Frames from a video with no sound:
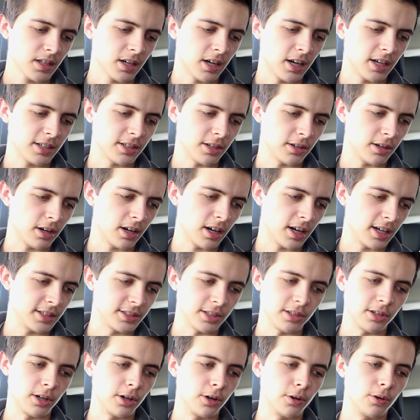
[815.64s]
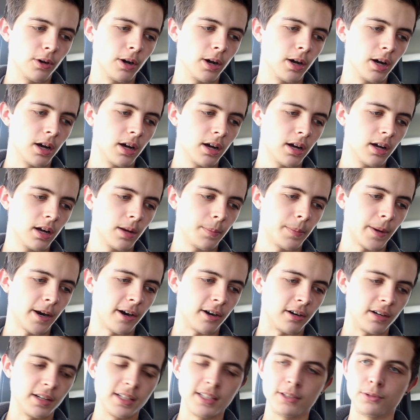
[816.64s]
I don't know.
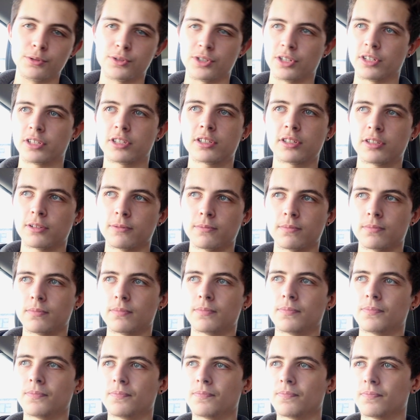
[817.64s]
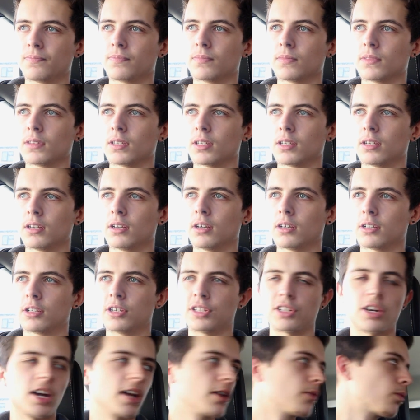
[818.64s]
Apparently it was just
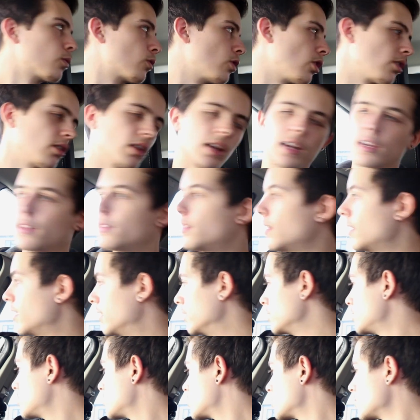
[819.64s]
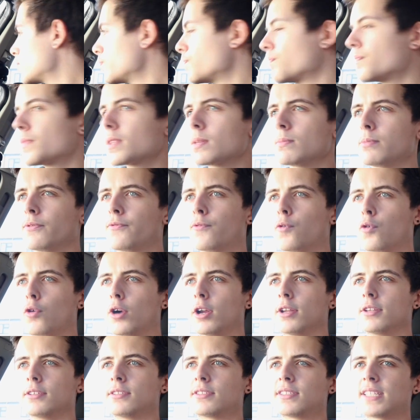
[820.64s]
because I had gone like this before
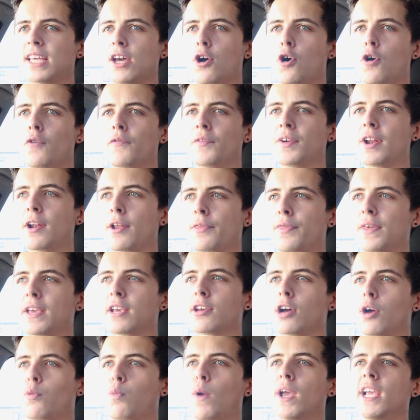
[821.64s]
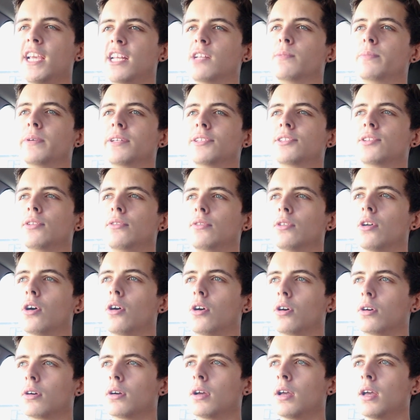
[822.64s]
I set off, and then I think I waited a bit too
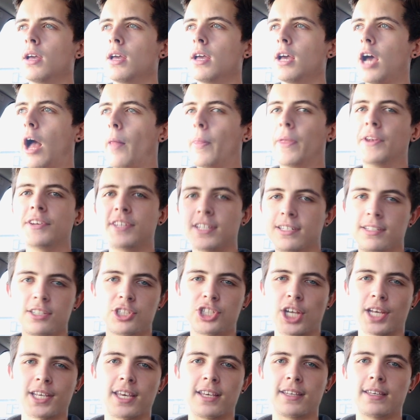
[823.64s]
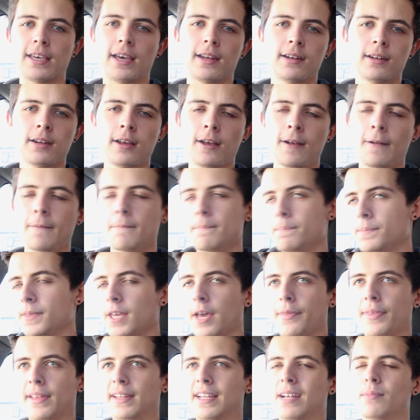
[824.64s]
long and then didn't check again.
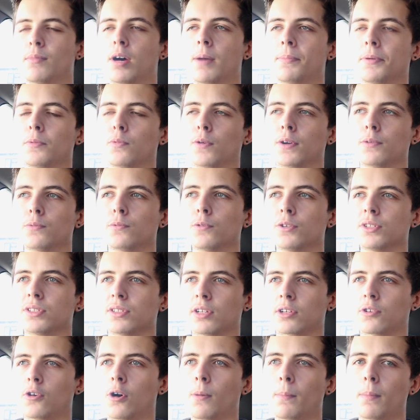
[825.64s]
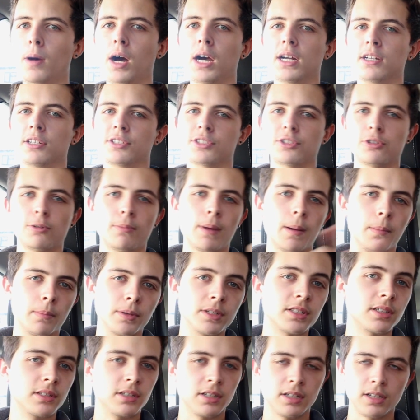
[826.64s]
I think that might be what it was, and I got a minor. So
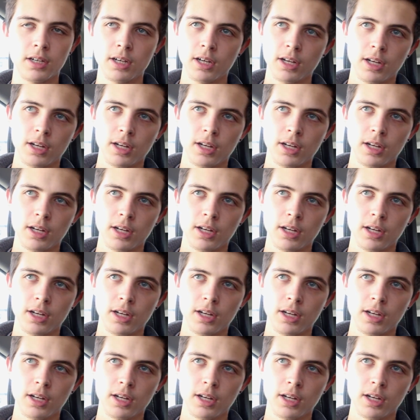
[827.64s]
remember to